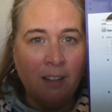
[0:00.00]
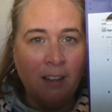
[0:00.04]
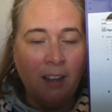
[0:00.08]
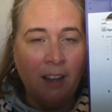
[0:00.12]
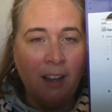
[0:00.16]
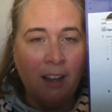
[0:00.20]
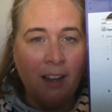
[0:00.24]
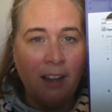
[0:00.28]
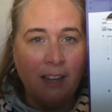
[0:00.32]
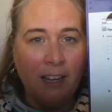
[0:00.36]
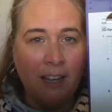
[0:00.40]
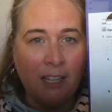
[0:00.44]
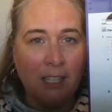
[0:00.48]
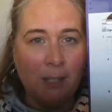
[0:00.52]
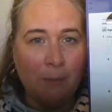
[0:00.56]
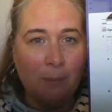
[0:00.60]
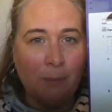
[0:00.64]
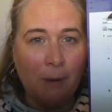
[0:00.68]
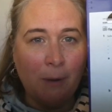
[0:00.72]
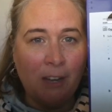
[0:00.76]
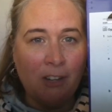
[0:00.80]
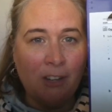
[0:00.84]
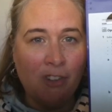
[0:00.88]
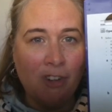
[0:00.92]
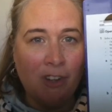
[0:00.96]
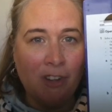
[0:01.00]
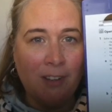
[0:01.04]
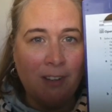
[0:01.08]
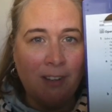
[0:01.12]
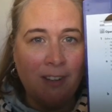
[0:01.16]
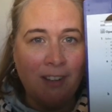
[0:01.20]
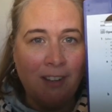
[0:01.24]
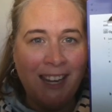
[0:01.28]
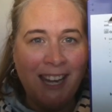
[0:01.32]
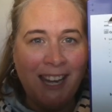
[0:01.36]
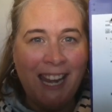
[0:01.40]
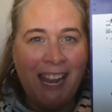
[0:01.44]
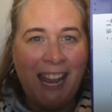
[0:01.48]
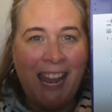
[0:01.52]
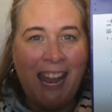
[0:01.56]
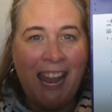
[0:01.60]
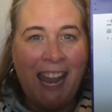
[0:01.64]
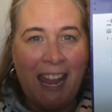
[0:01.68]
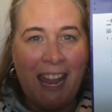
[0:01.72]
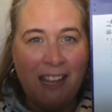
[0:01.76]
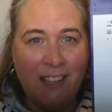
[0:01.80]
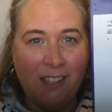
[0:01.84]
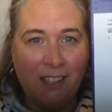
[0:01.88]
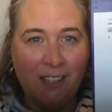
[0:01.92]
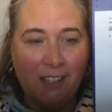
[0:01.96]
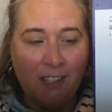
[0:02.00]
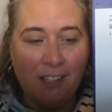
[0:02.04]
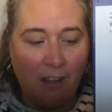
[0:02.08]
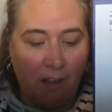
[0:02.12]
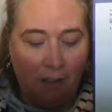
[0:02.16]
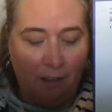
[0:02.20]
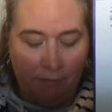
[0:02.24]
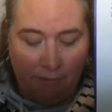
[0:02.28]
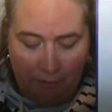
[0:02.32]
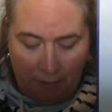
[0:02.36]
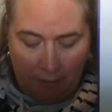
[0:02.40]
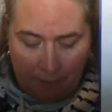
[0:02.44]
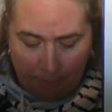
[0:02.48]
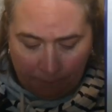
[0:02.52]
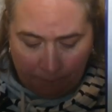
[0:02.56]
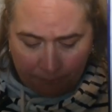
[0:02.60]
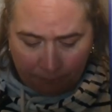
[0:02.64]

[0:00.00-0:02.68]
an expression, and solve it.